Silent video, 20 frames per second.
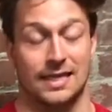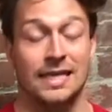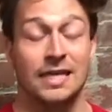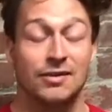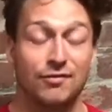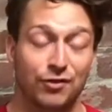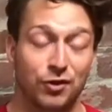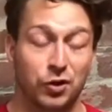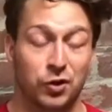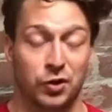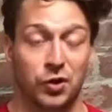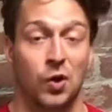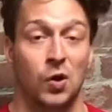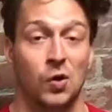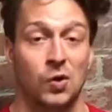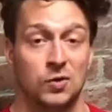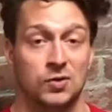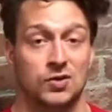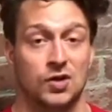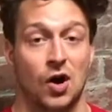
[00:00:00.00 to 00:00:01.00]
If your
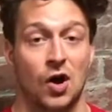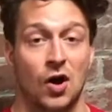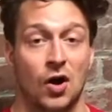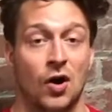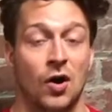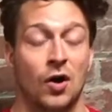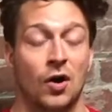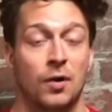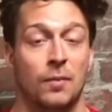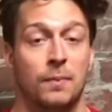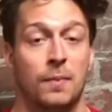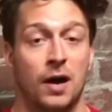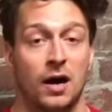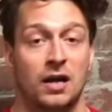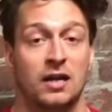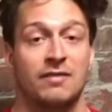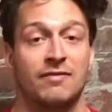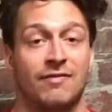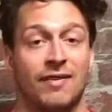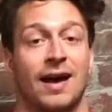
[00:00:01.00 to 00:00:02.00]
goals are
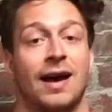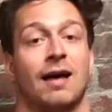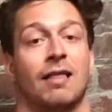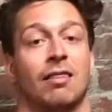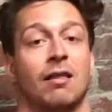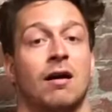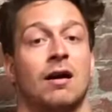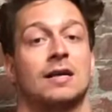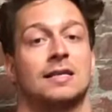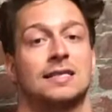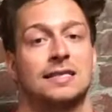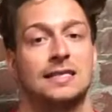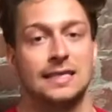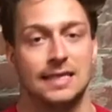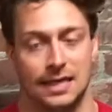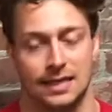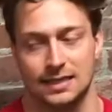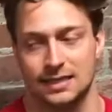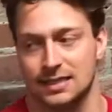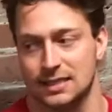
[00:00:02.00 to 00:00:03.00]
body fat loss,
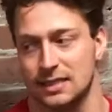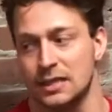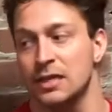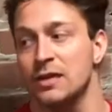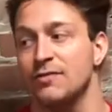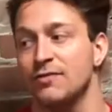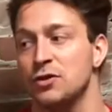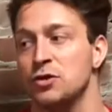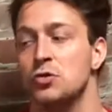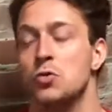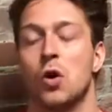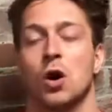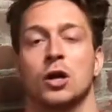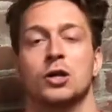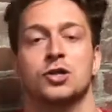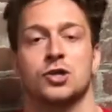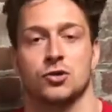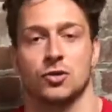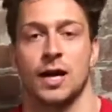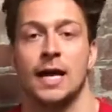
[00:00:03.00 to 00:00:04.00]
yes. If you are
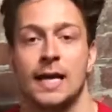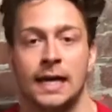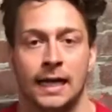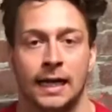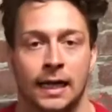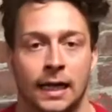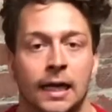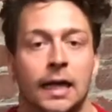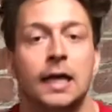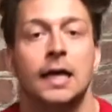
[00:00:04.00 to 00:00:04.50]
training